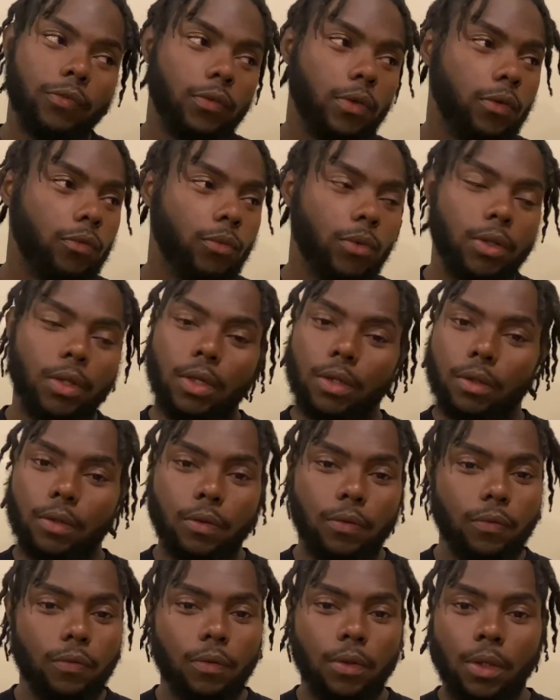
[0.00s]

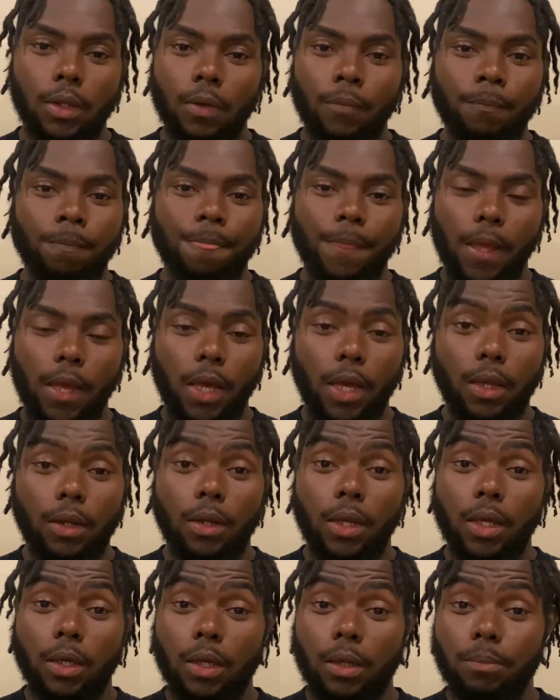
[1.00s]
ridiculous,
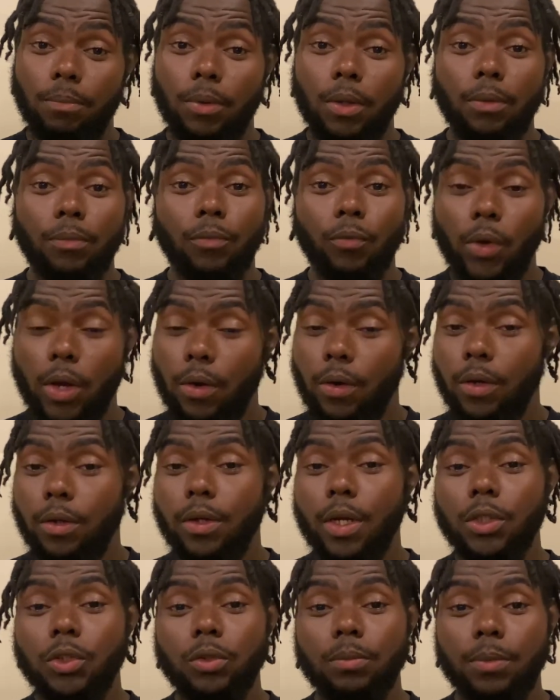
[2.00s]
and it can be very
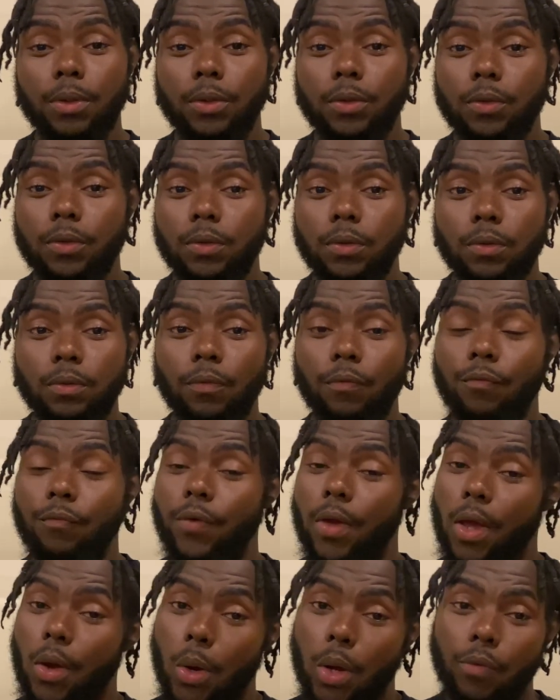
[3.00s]
detrimental,
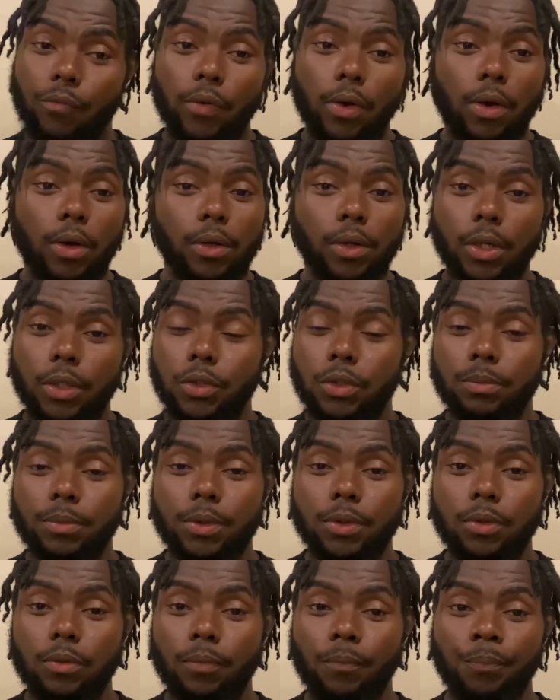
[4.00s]
very, very
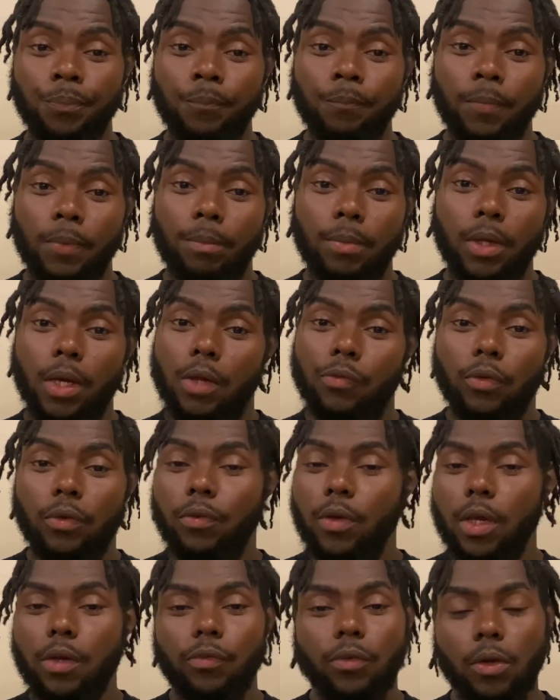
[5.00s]
detrimental, because it
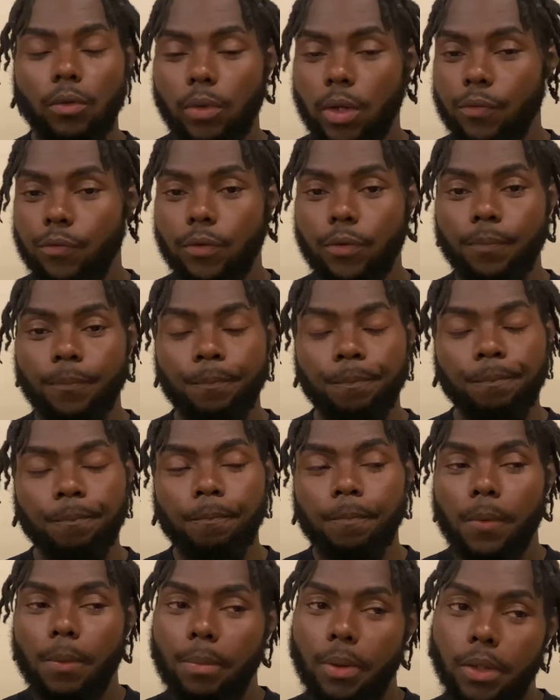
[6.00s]
takes no effort.
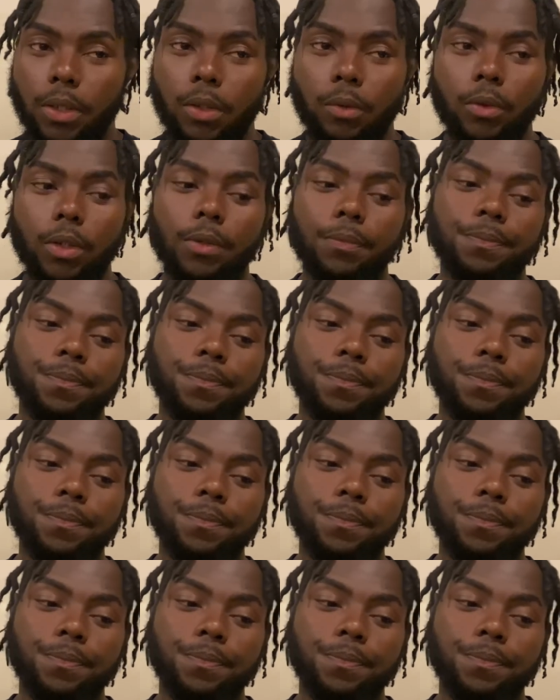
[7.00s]
But anyway,